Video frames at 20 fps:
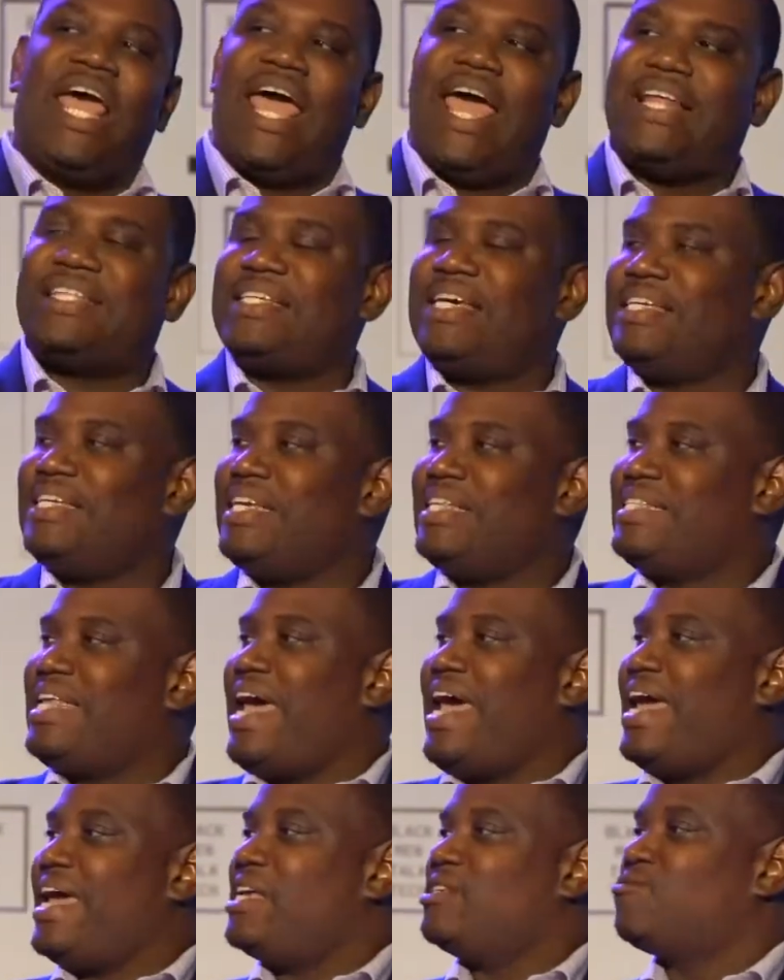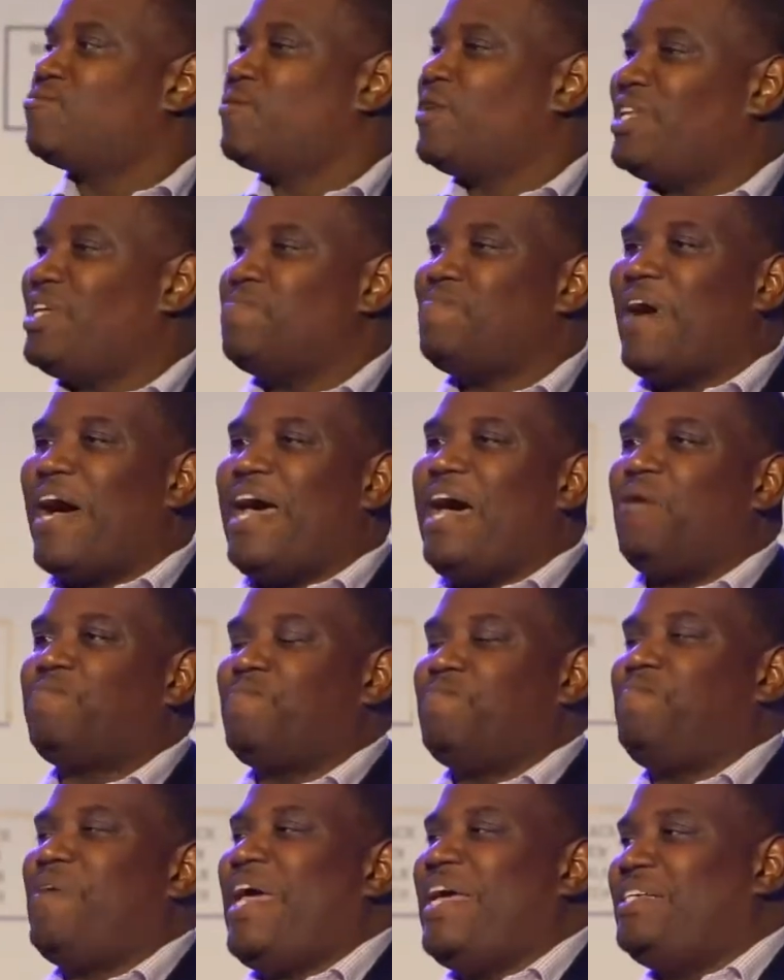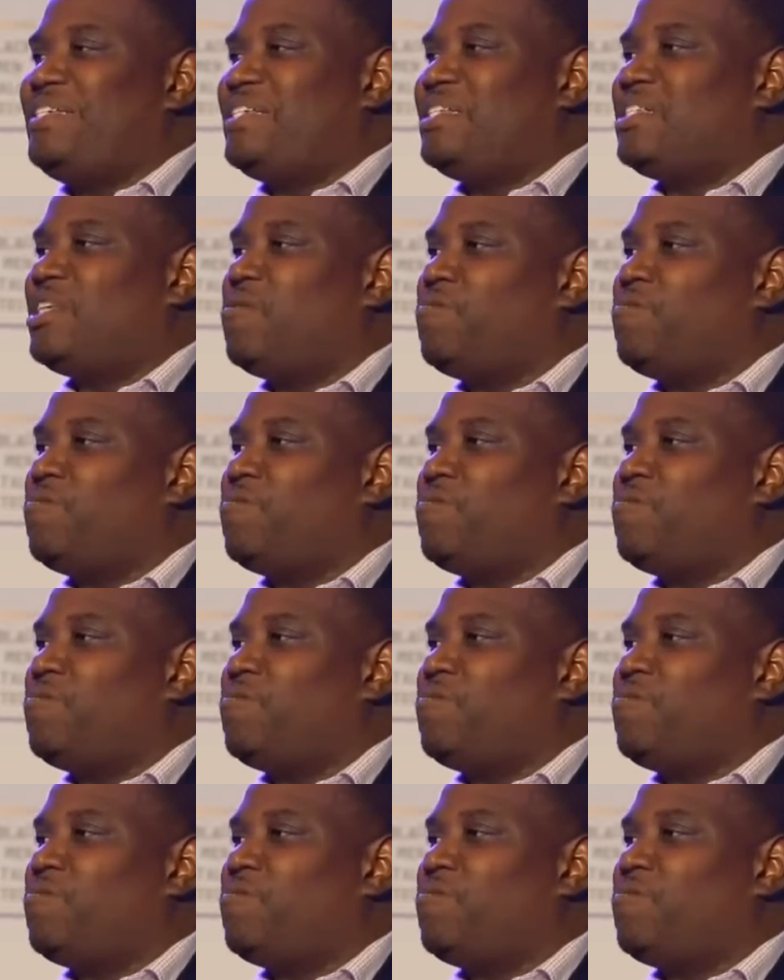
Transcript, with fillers: At the end of the day, it's really about helping patients,